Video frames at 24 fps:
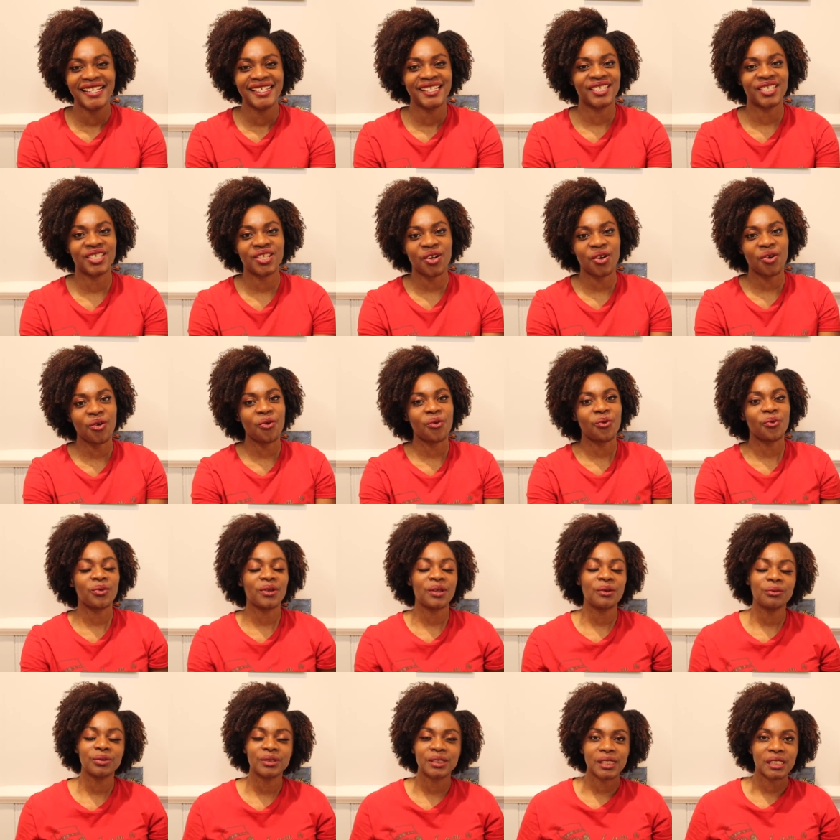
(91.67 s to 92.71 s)
So
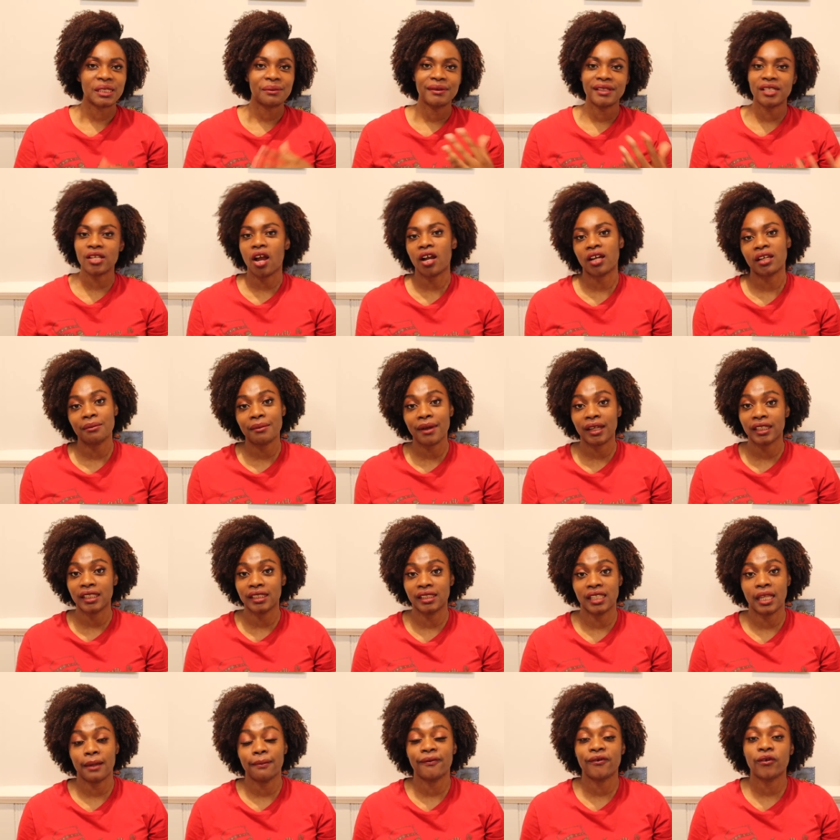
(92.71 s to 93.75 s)
we will just be talking about the
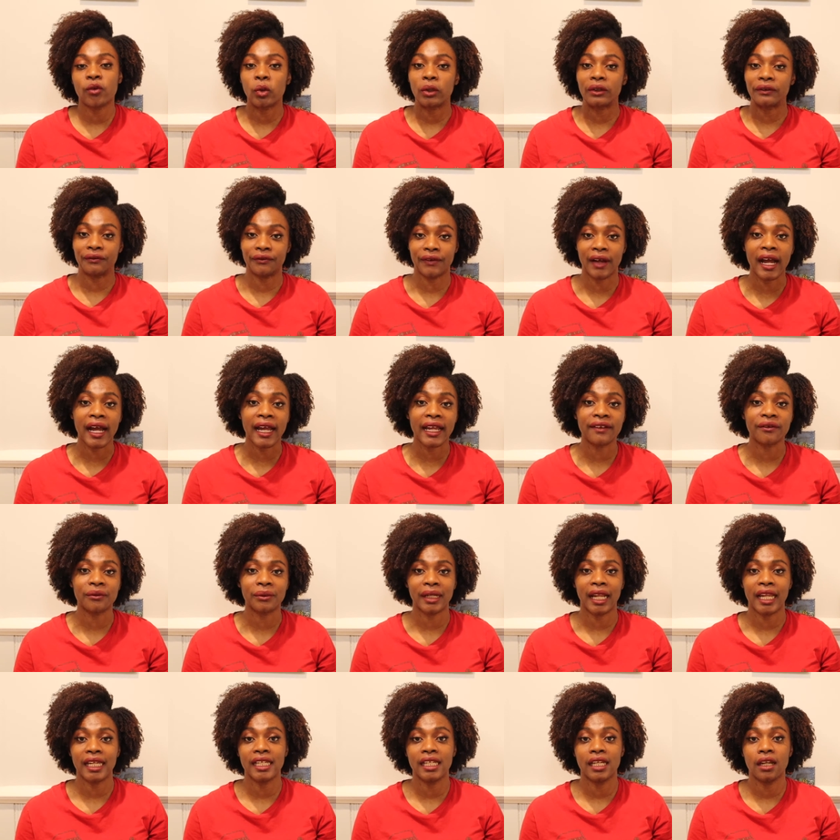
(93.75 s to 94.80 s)
step four and five
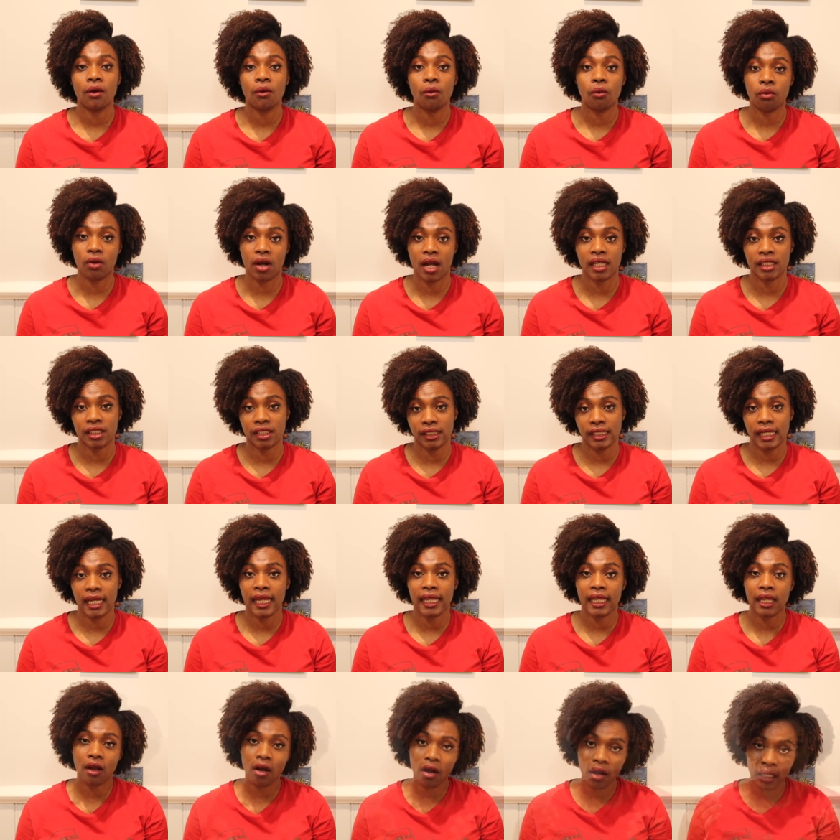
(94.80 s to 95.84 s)
when I did a wash
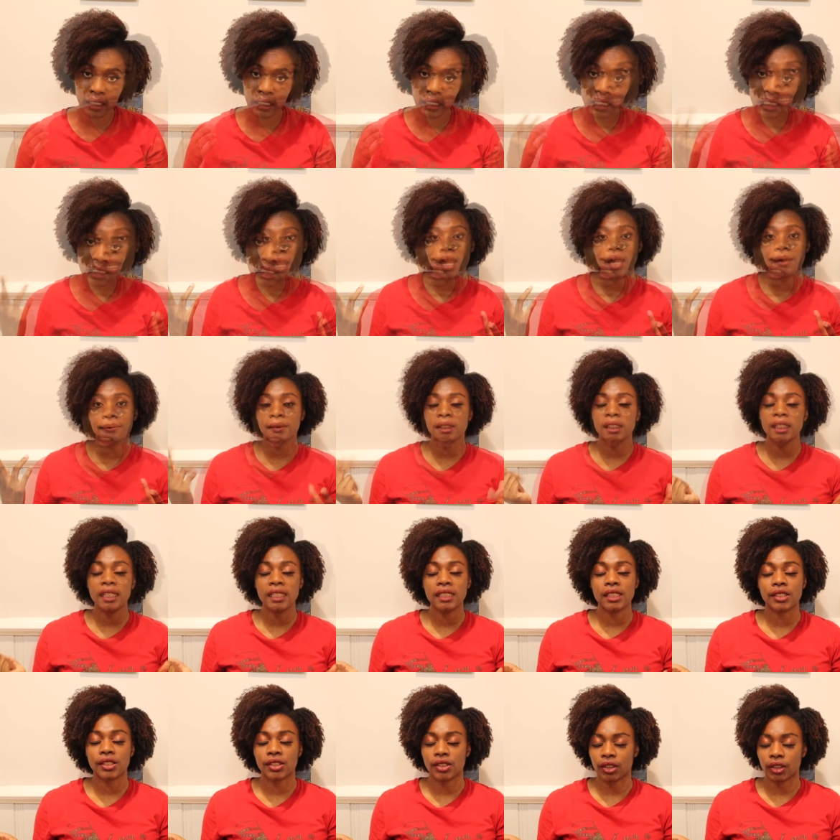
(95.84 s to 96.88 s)
day on it. I'm gonna
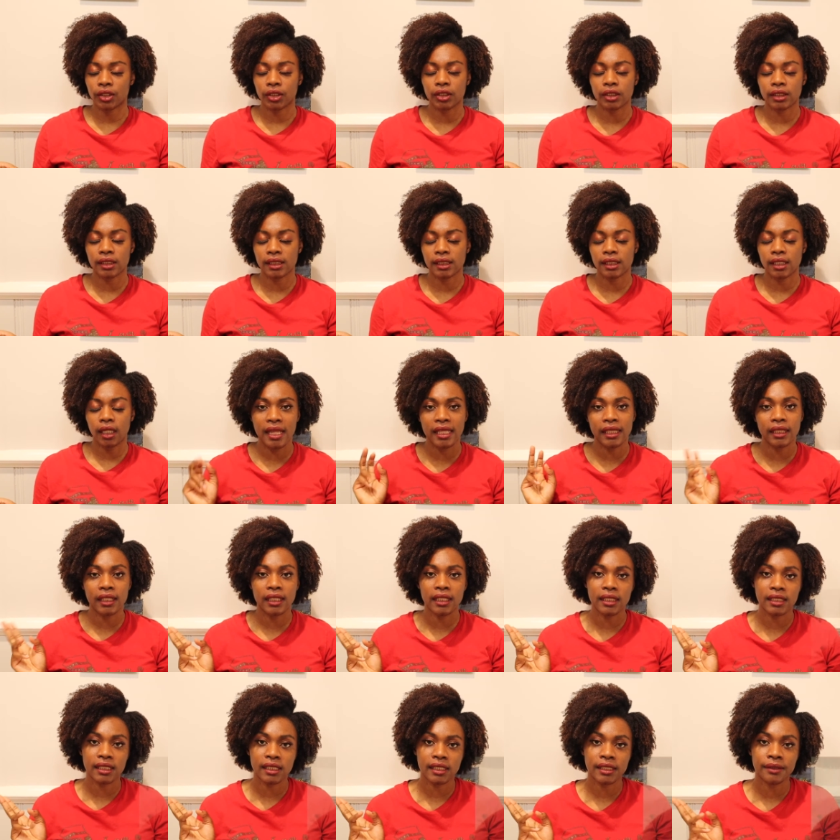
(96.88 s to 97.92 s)
insert in
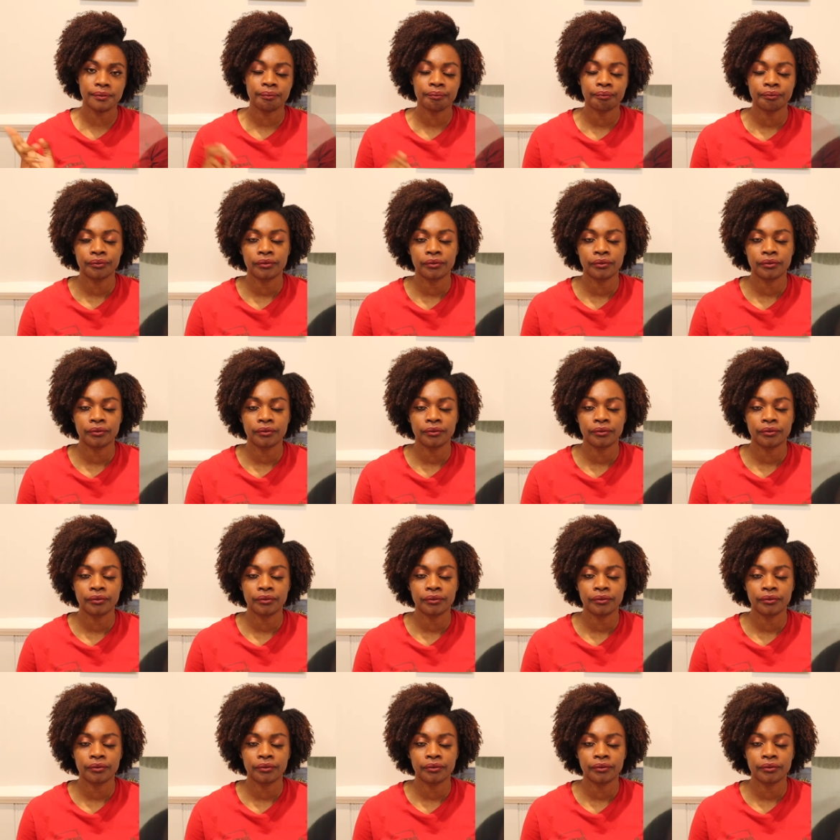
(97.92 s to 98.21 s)
this